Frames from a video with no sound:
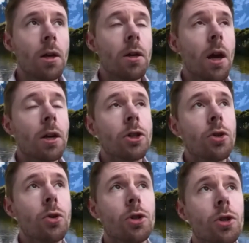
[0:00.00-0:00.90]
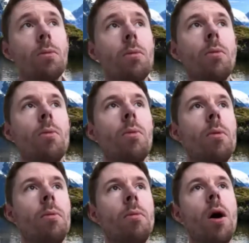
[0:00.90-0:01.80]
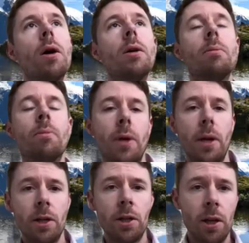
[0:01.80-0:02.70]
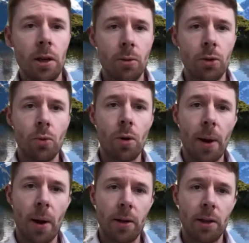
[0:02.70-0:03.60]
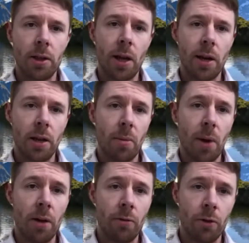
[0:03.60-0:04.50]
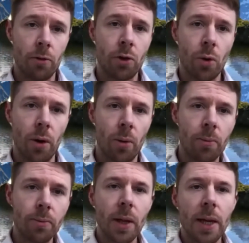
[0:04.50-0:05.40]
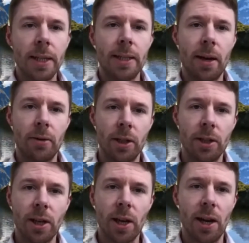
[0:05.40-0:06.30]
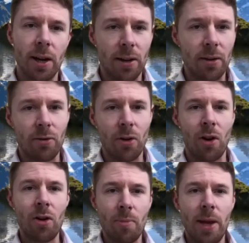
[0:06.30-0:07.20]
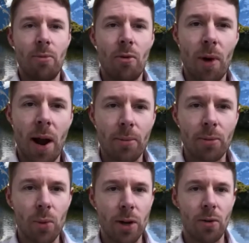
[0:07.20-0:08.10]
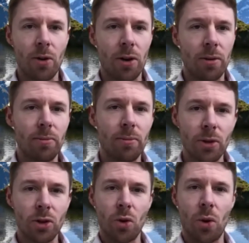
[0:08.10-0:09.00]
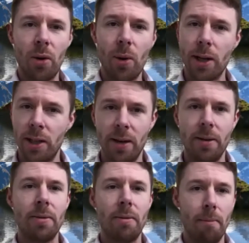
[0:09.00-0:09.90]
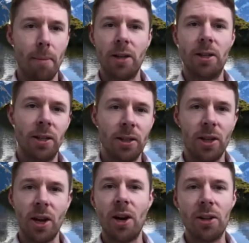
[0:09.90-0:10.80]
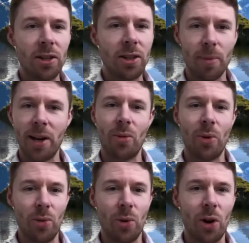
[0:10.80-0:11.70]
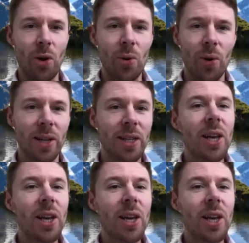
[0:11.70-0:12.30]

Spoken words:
Yeah, sure. So my PhD was all about understanding the behavior of soil. Now this, for a lot of people, perhaps when you look at soil as in mud, dirt, depending on what you want to call it,